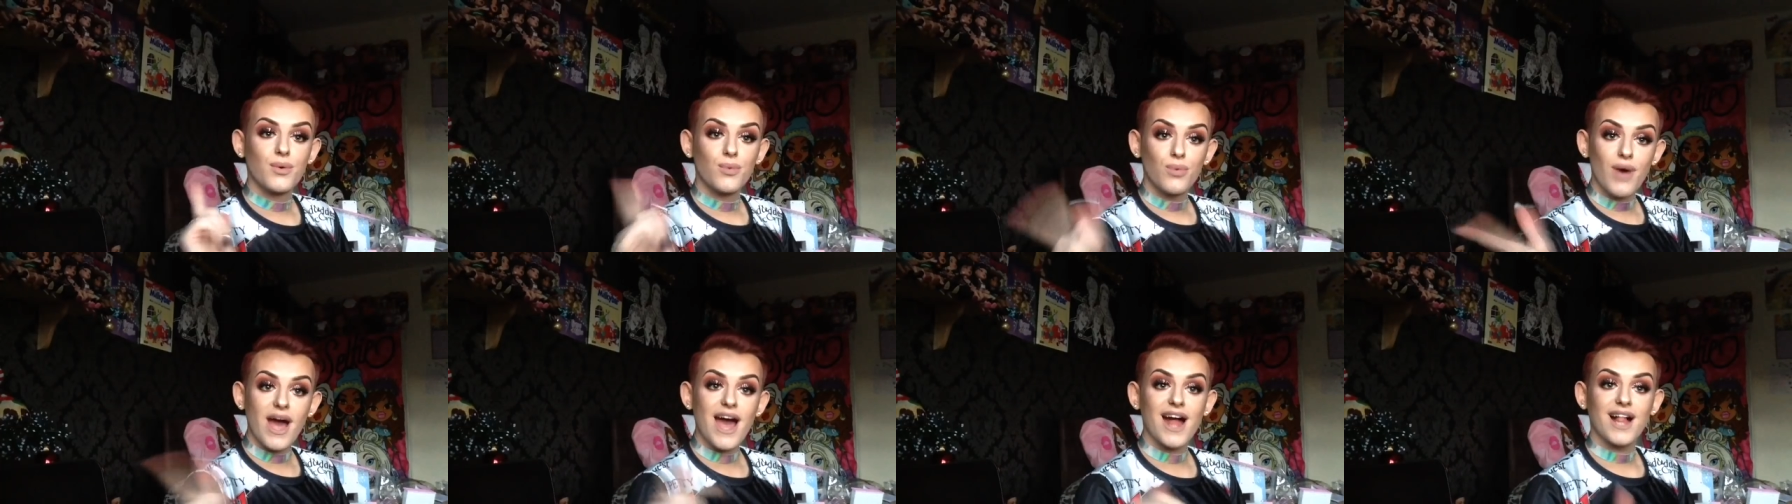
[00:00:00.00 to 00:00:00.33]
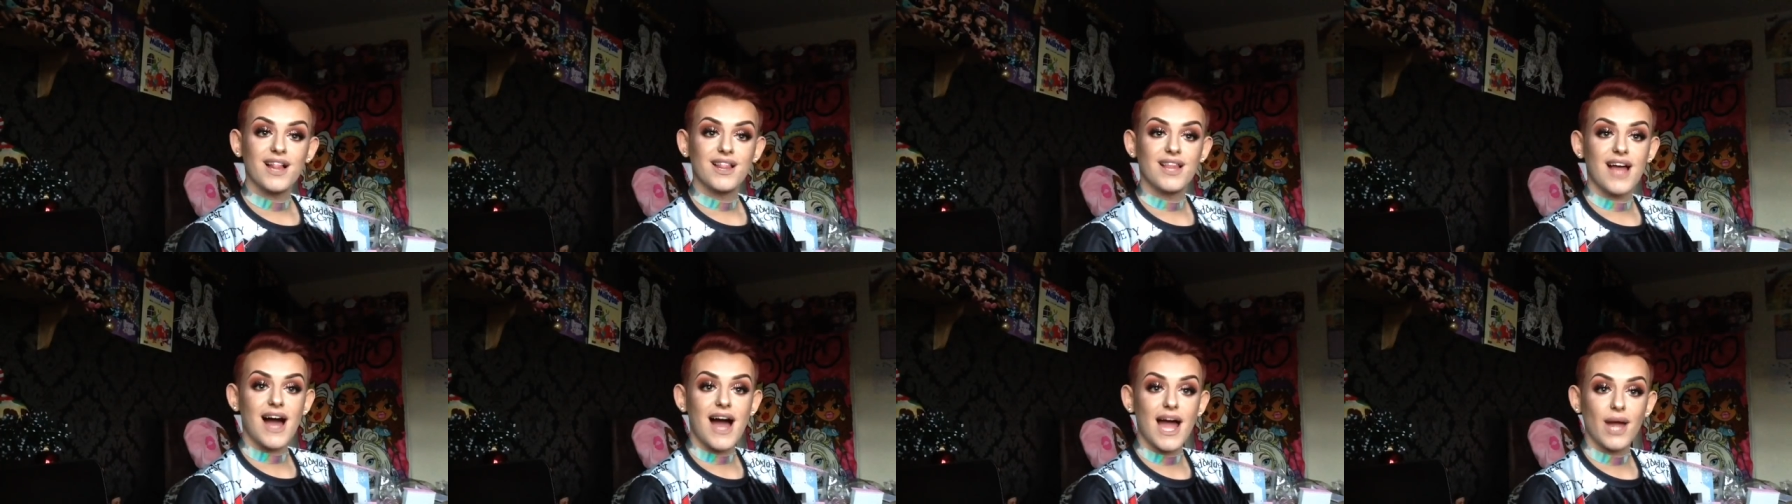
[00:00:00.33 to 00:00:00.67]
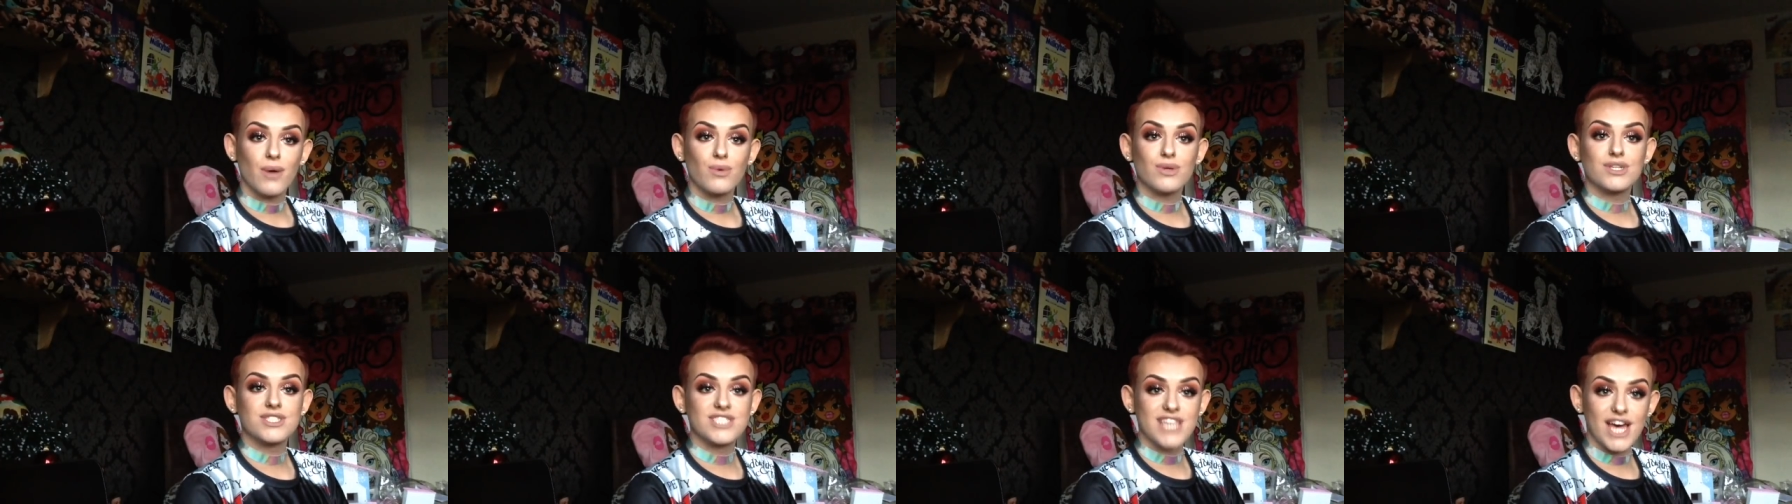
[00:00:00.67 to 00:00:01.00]
Well,
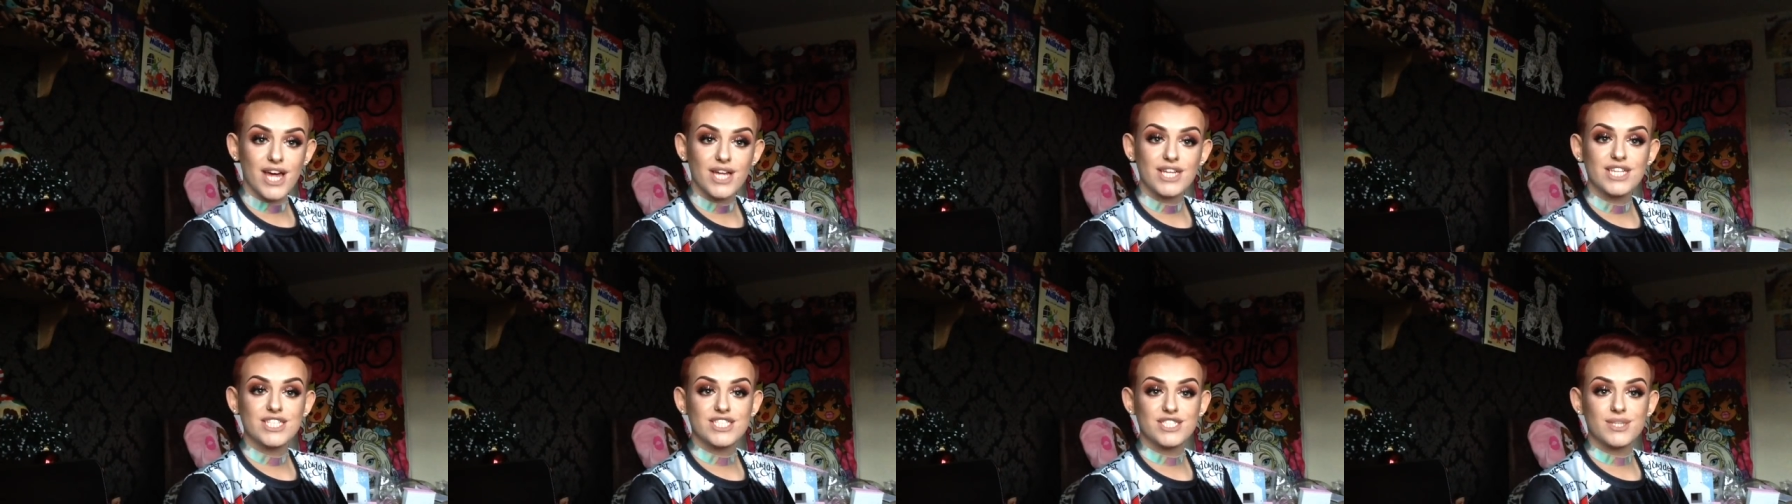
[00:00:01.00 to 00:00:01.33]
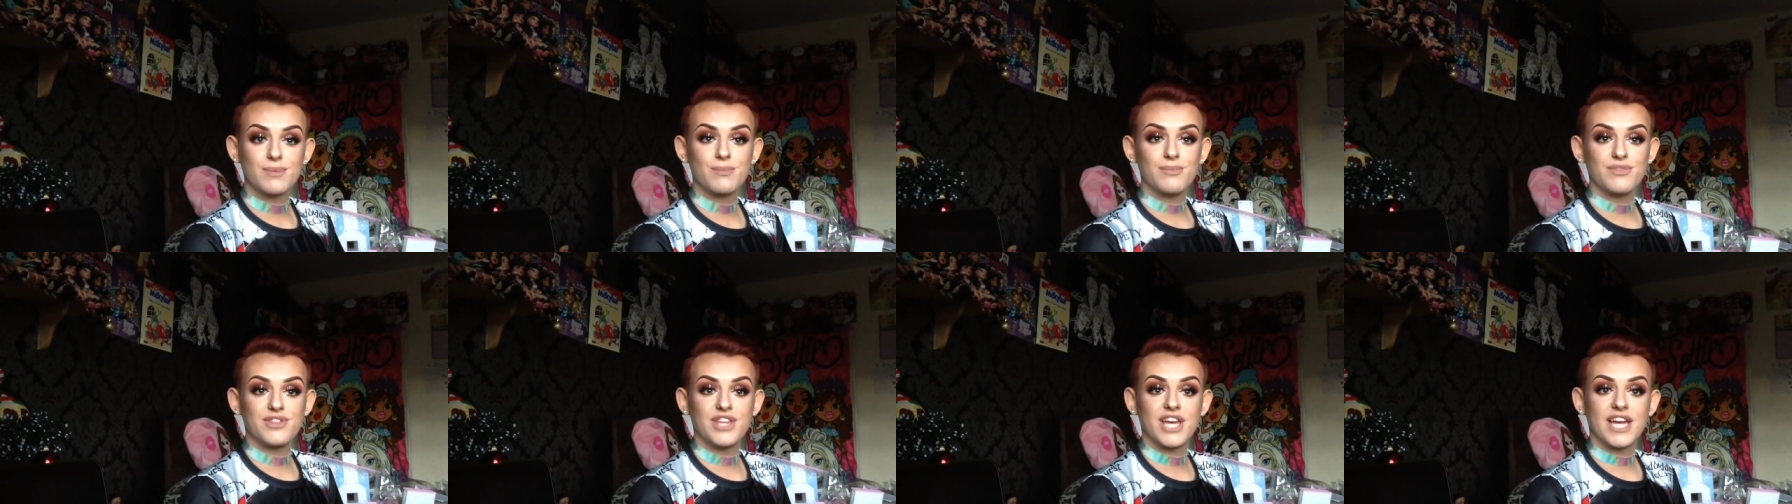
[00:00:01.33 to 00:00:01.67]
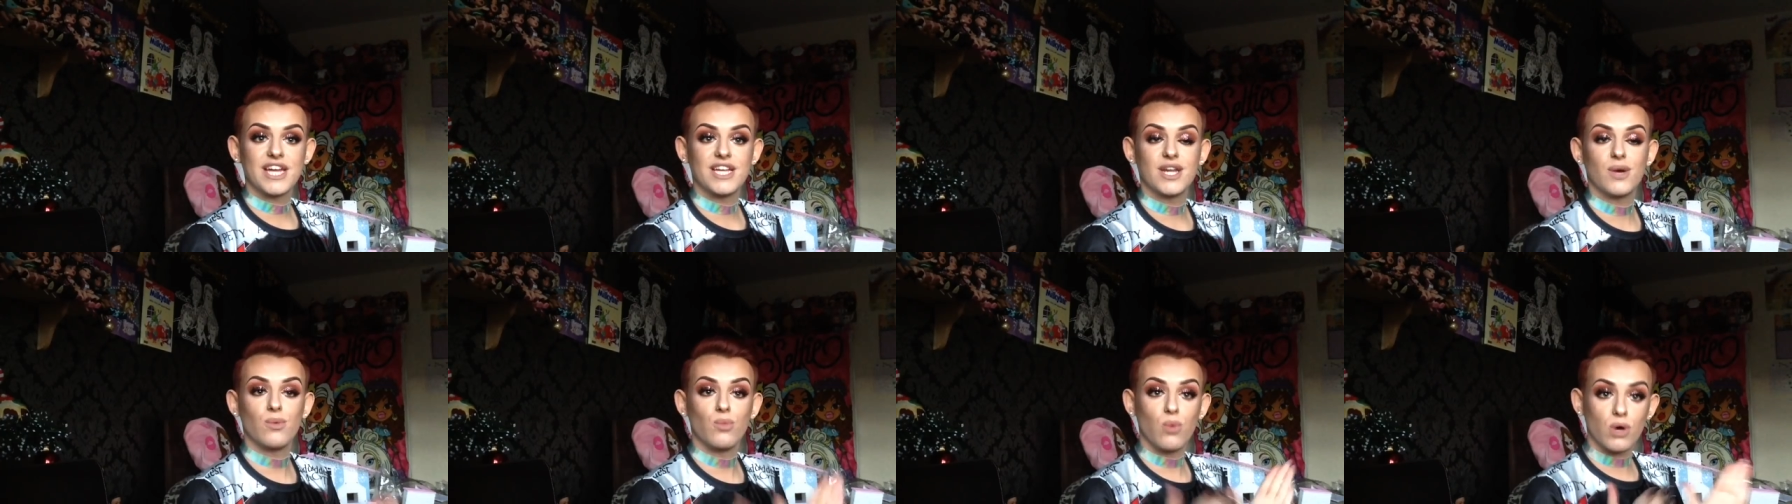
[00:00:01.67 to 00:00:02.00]
I will tell you
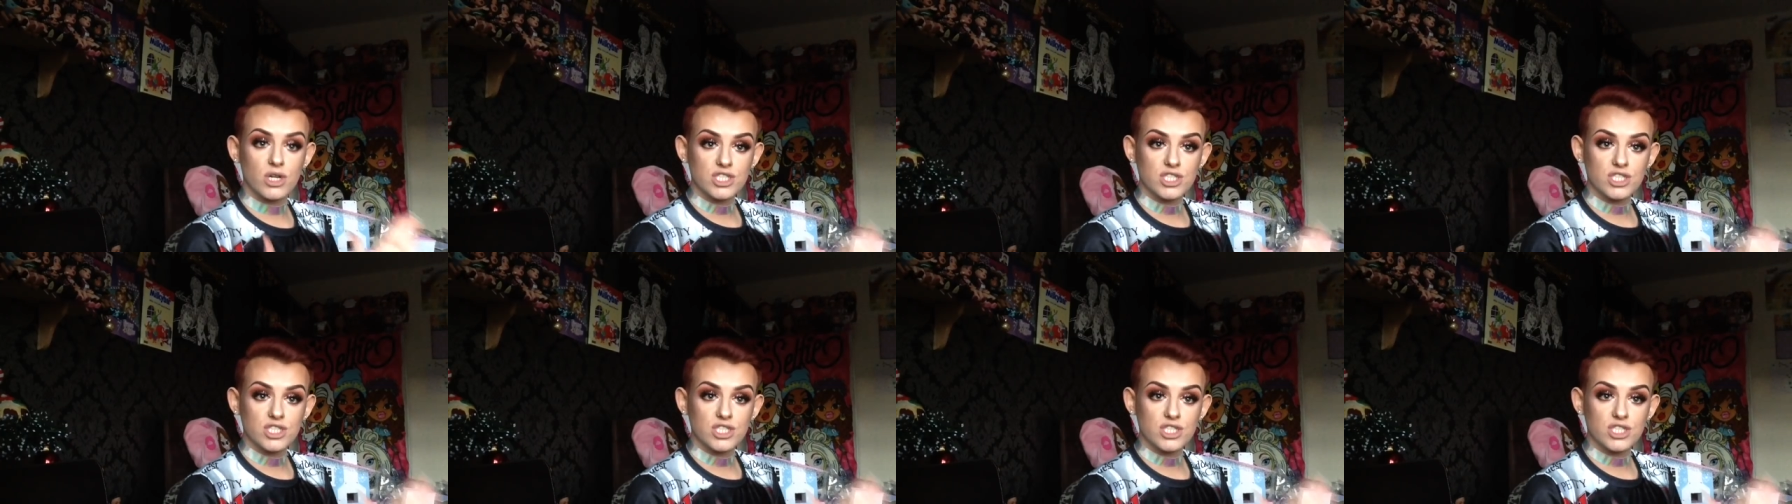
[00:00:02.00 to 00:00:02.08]
something.